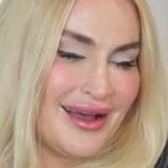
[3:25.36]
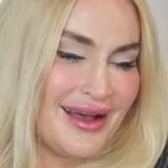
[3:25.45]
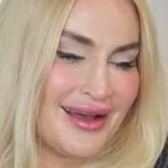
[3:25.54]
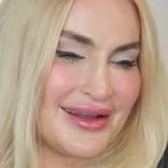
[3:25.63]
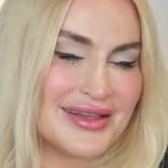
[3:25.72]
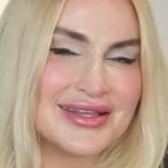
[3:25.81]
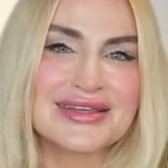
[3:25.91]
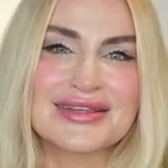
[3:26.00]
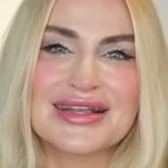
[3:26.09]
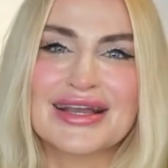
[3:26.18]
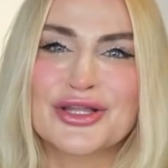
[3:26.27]
This
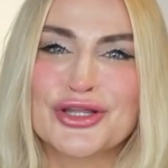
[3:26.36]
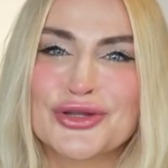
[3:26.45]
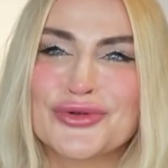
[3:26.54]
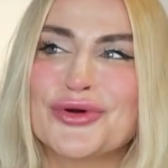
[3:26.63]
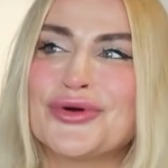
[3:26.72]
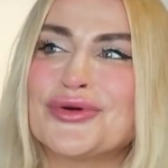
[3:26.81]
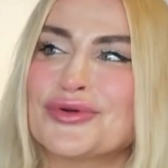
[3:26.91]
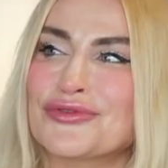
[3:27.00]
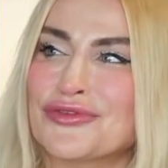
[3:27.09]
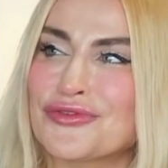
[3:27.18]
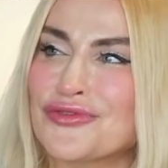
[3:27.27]
is like literal
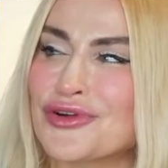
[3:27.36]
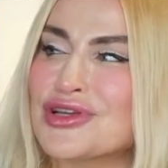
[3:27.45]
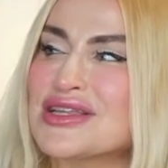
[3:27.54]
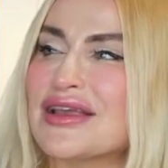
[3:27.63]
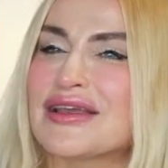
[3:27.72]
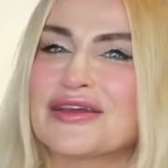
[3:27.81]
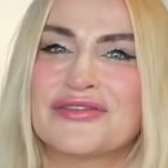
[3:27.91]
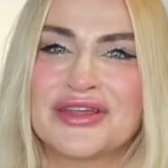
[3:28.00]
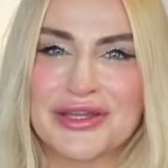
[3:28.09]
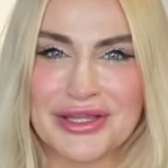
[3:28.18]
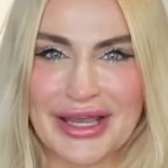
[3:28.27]
reversing of
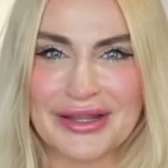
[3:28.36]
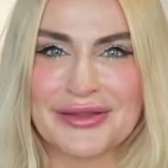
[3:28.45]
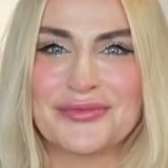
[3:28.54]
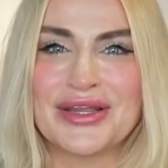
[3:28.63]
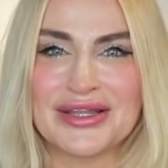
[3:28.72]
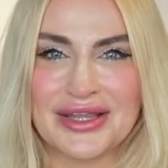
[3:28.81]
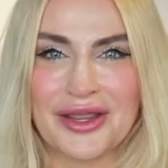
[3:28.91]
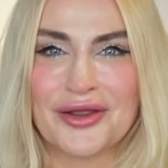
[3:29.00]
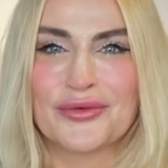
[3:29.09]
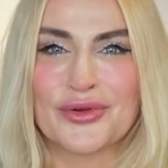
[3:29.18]
the Enlightenment here.